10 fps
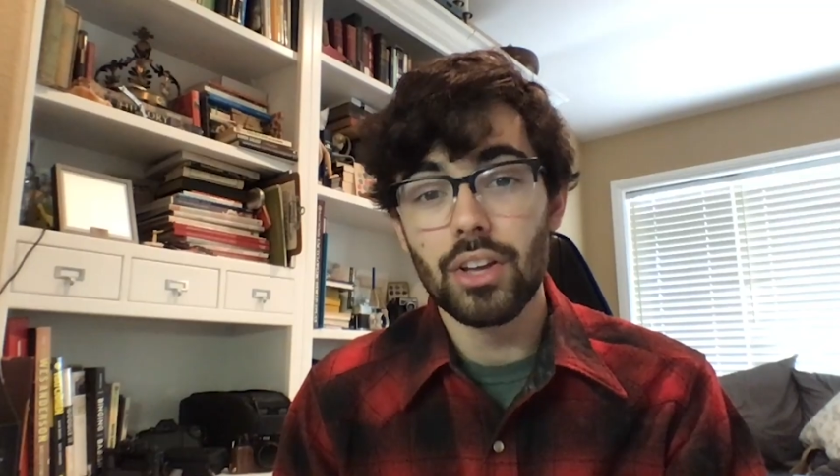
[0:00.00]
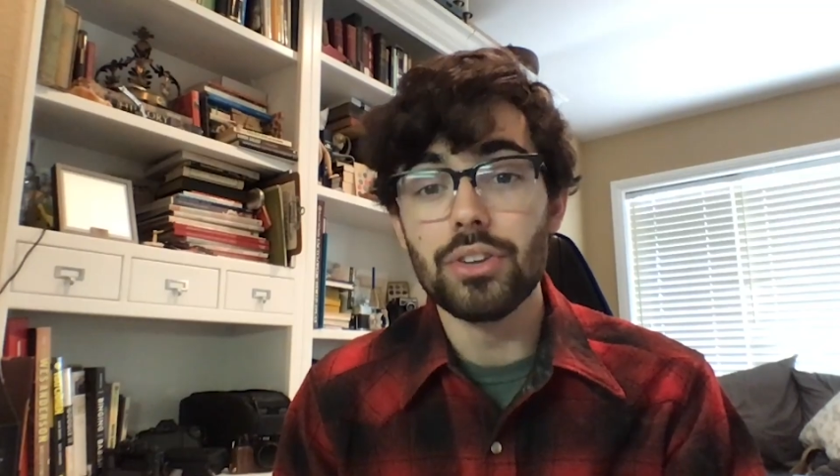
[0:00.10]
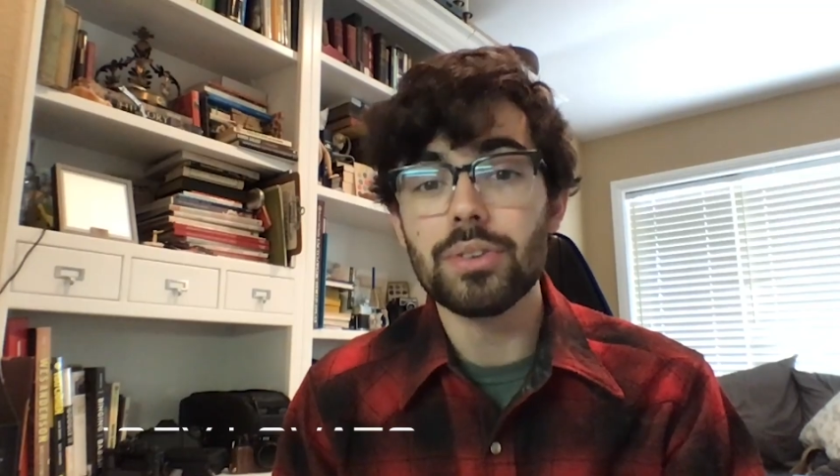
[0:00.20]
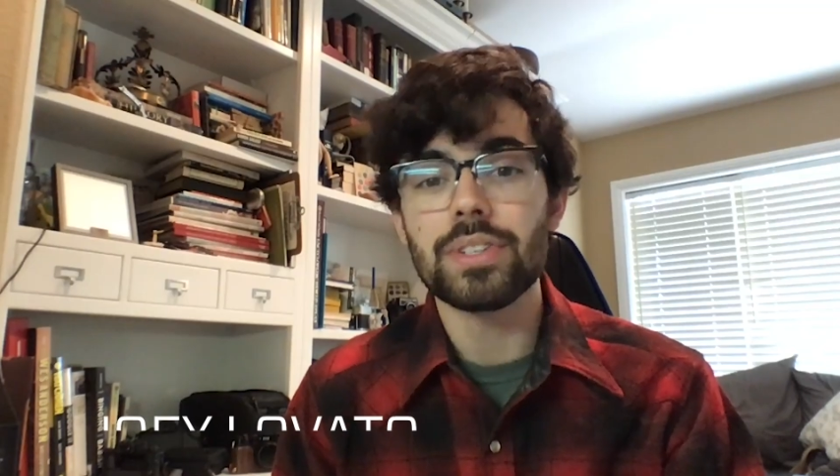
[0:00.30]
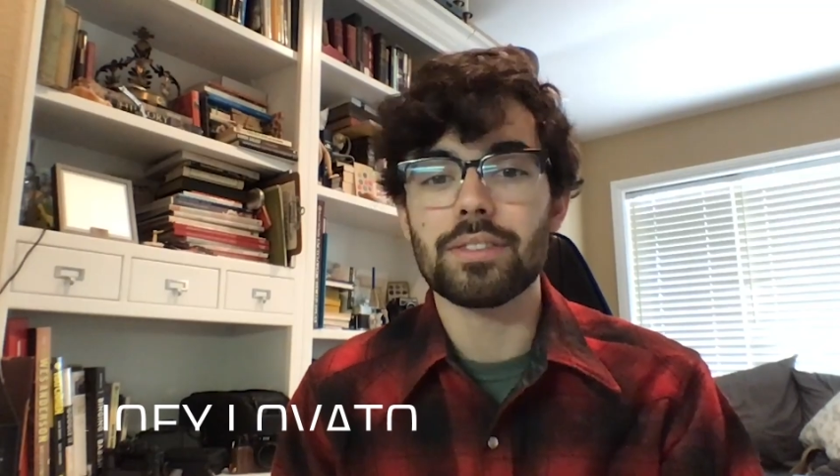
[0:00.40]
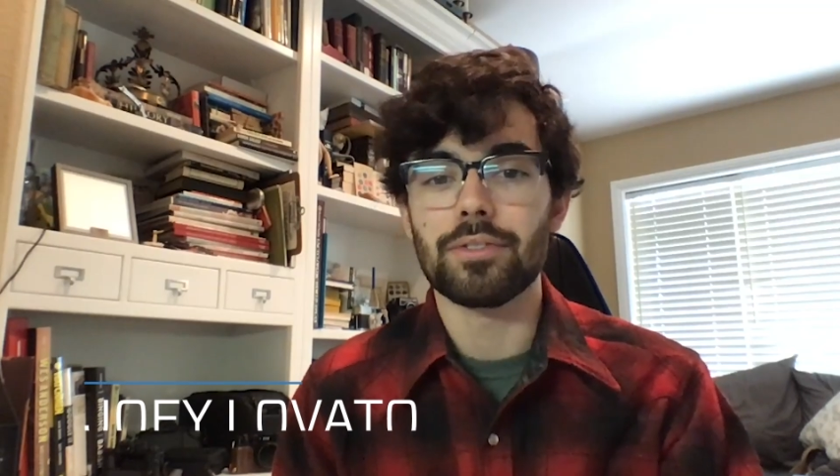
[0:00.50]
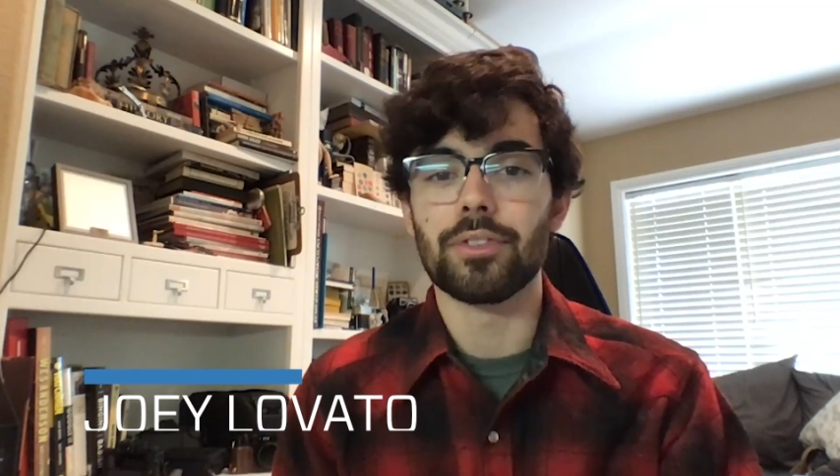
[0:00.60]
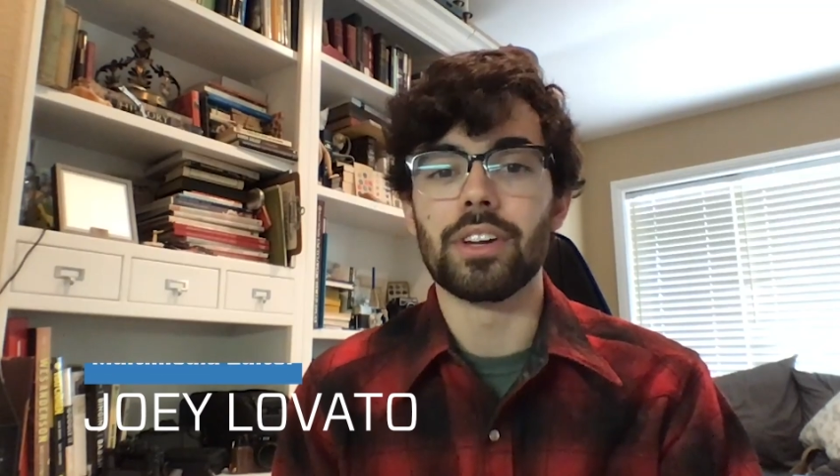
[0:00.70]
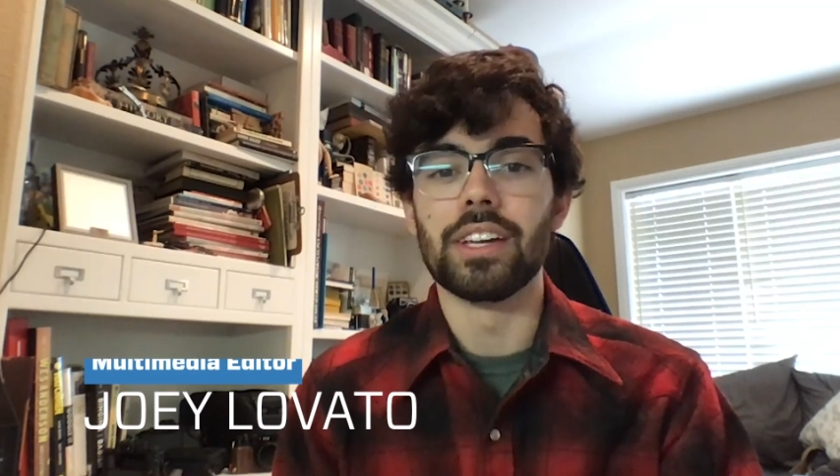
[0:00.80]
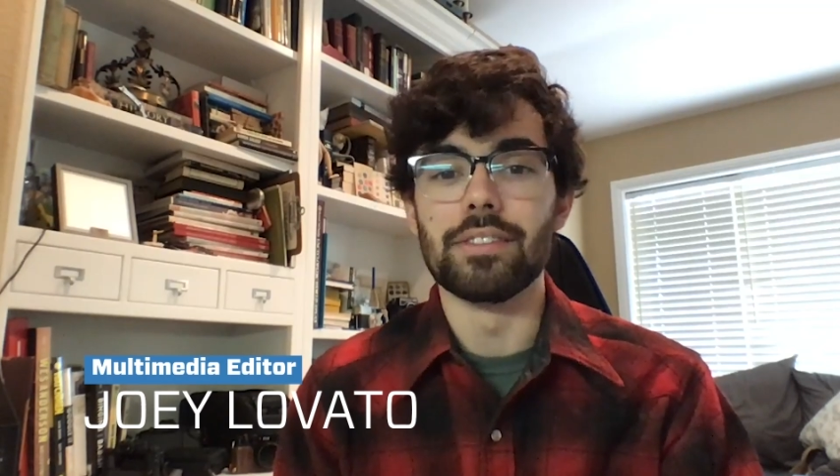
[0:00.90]
News isn't
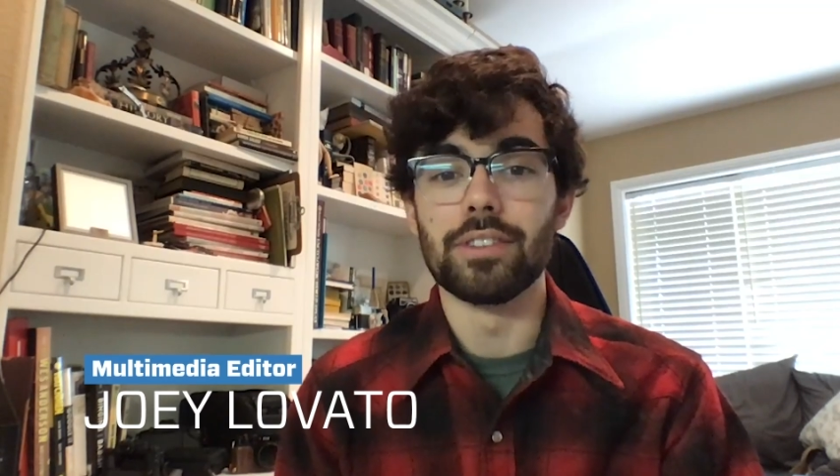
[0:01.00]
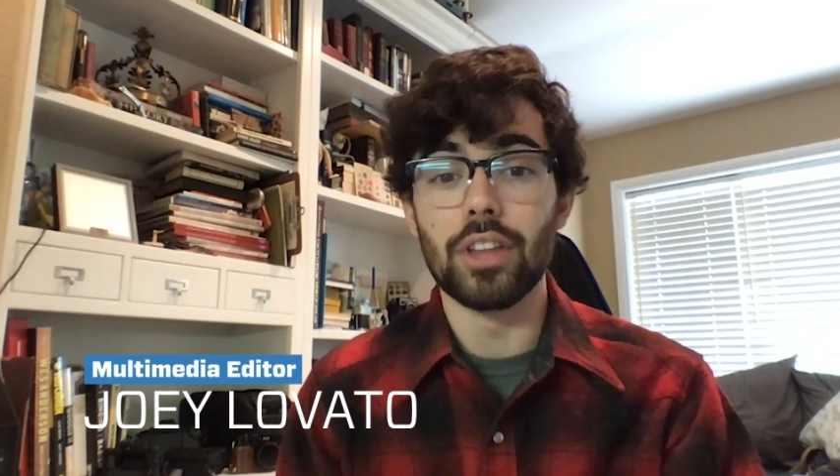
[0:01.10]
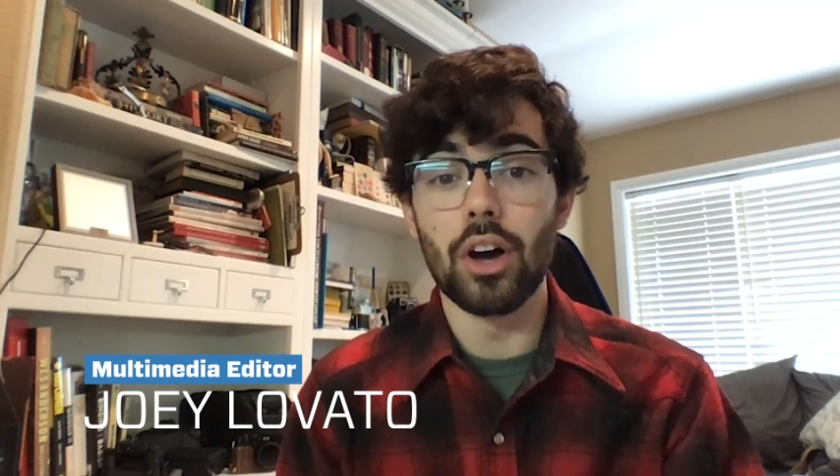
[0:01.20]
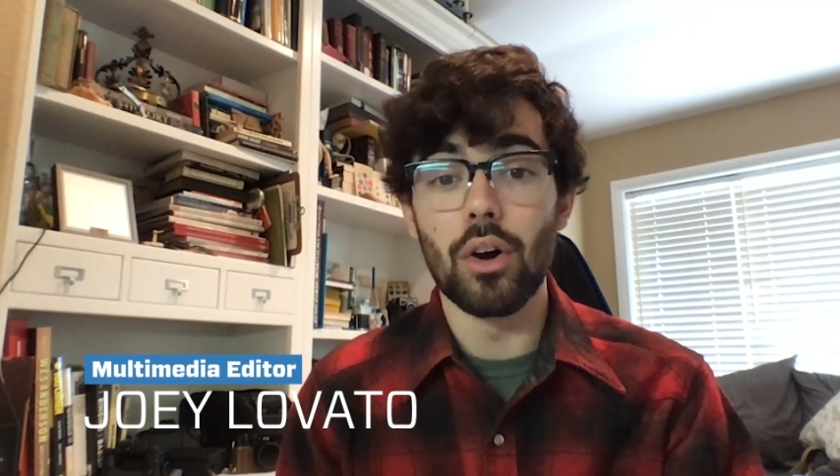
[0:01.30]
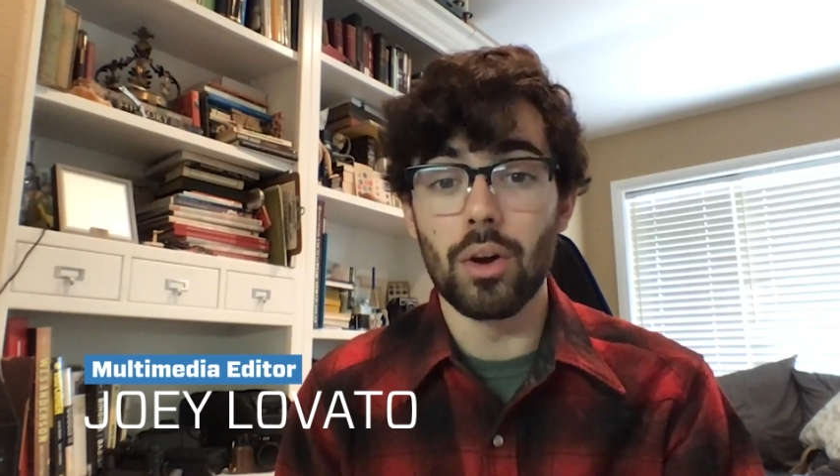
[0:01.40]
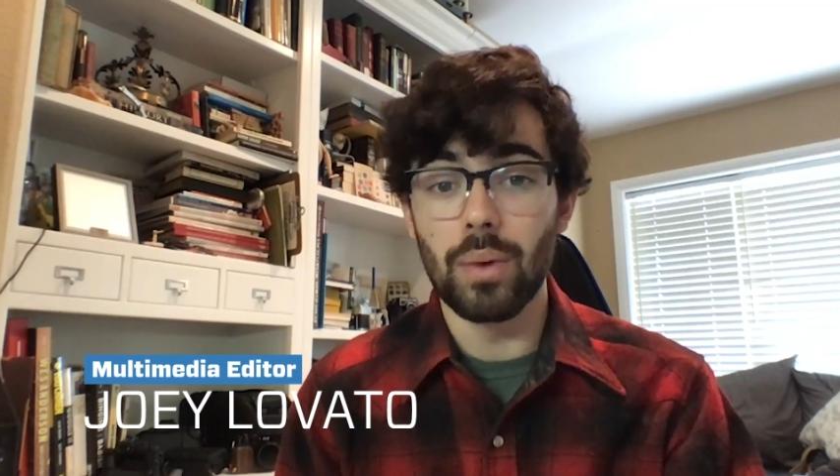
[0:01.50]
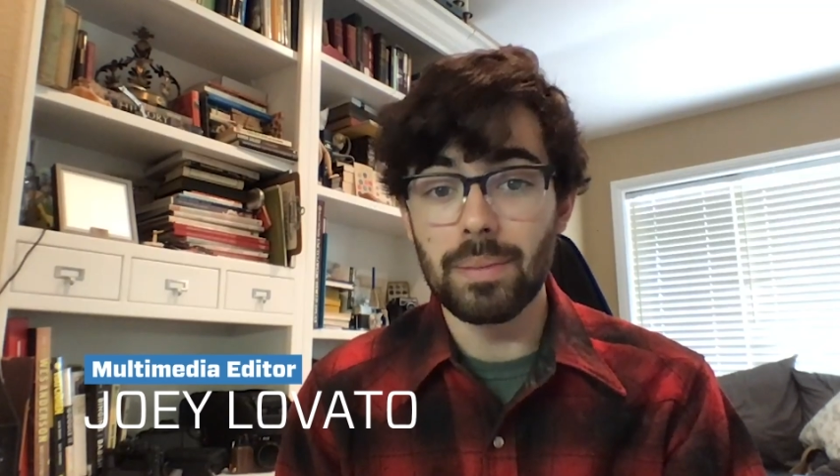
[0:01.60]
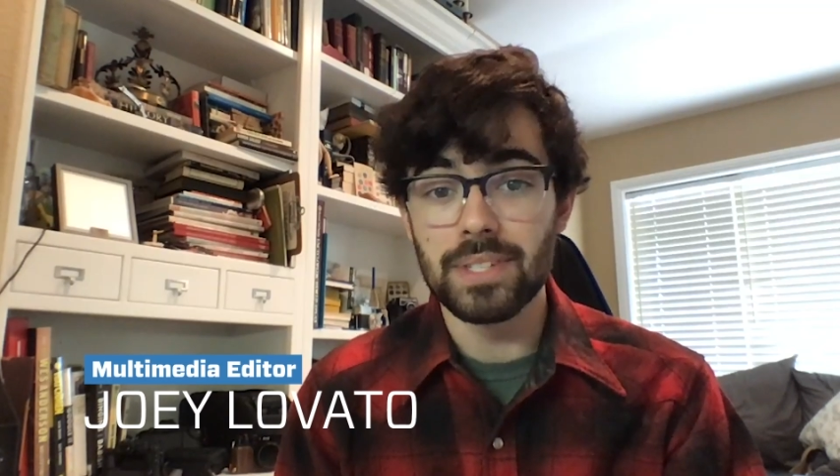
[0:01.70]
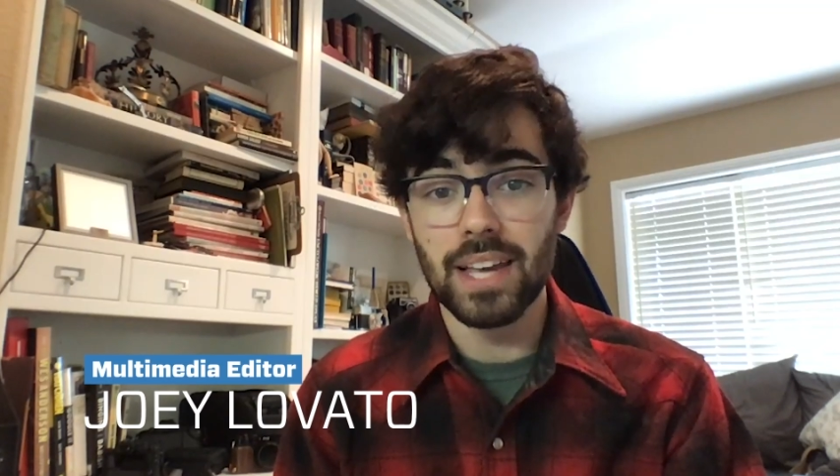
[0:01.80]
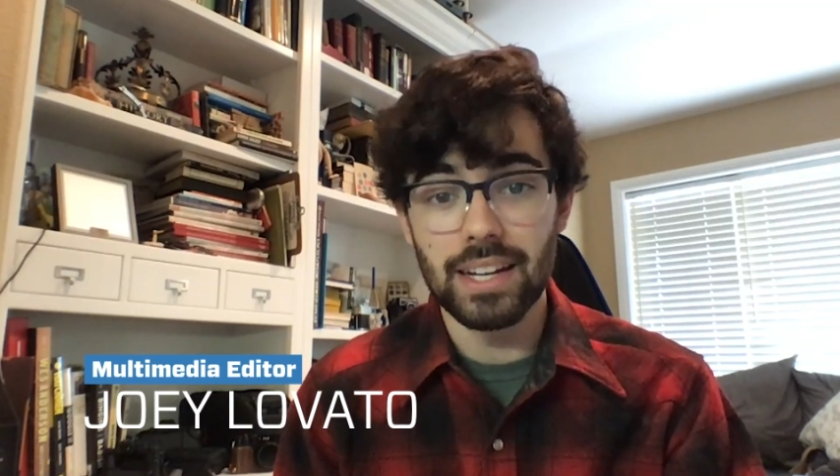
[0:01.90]
free, even though our
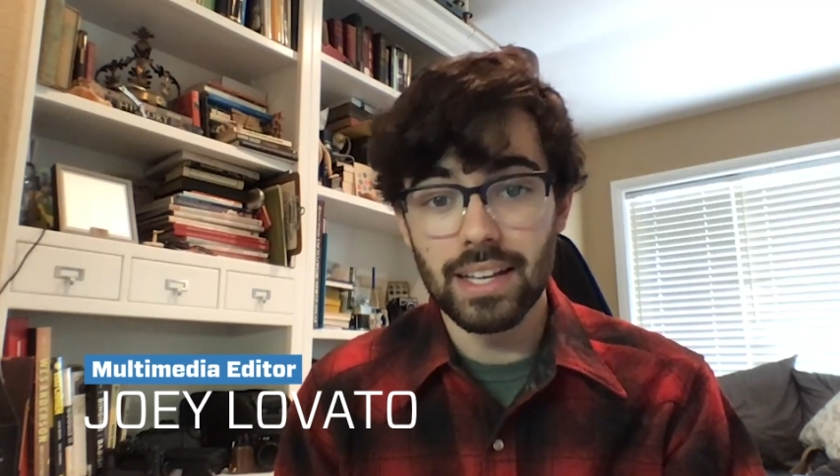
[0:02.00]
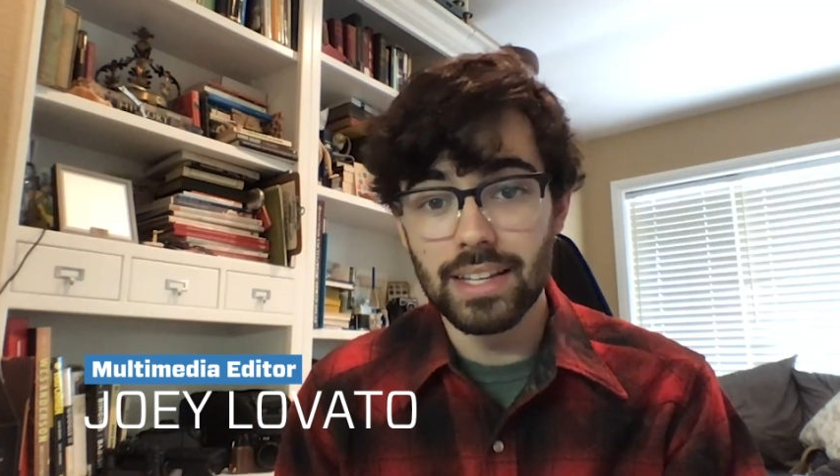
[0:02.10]
website